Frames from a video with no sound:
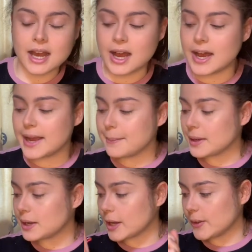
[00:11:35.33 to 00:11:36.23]
I'm
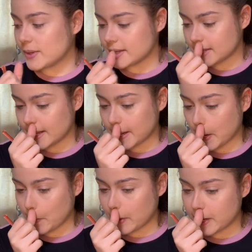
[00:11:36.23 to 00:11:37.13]
gonna go with like
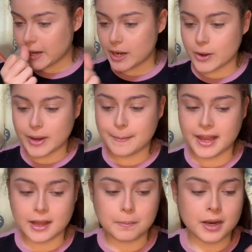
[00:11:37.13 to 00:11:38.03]
a really glowy
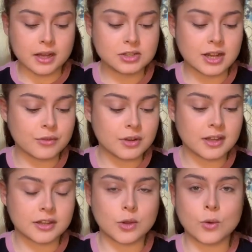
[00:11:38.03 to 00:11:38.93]
pink blush. I've got
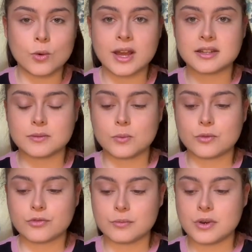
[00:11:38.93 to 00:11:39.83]
like the Orgasm
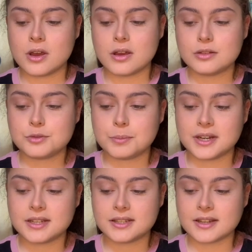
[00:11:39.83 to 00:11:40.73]
one from NARS, but
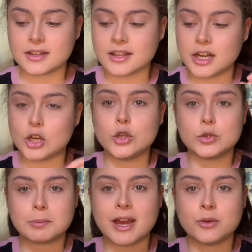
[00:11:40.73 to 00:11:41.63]
it's like the
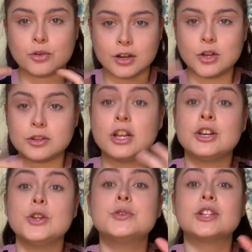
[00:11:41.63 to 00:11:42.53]
loose powder,
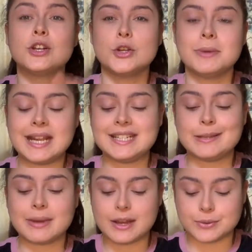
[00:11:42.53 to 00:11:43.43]
loose
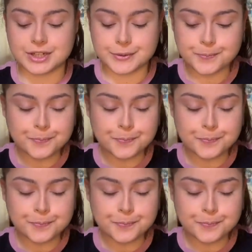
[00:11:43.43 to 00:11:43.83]
illuminating powder.